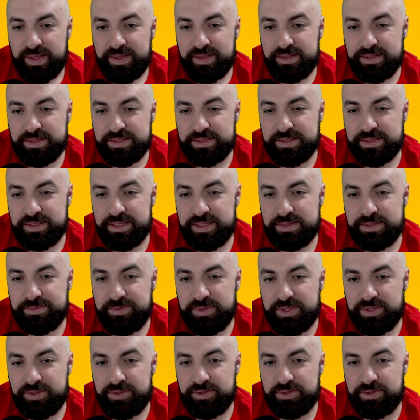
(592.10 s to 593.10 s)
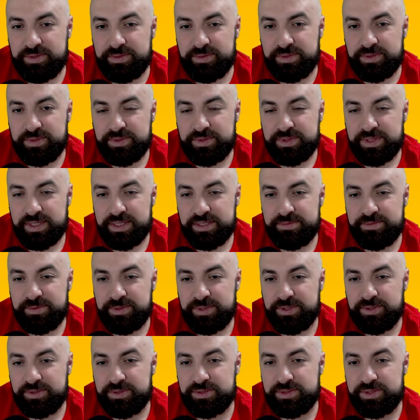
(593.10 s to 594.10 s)
This that's pretty good. That's
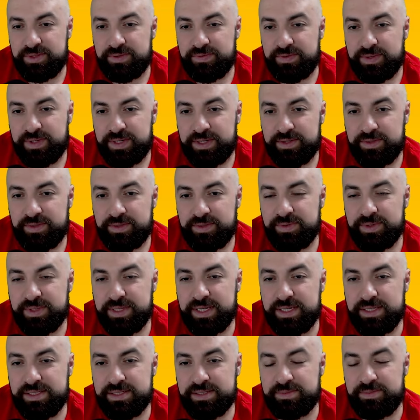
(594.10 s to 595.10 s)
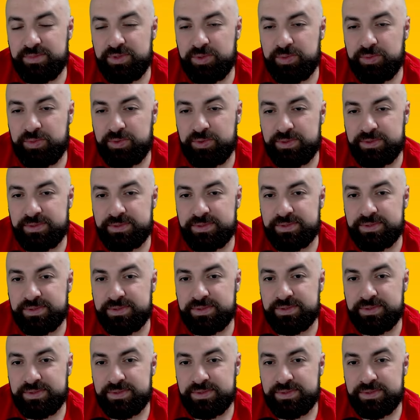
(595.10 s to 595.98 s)
pretty good so far. We're getting some new pulls.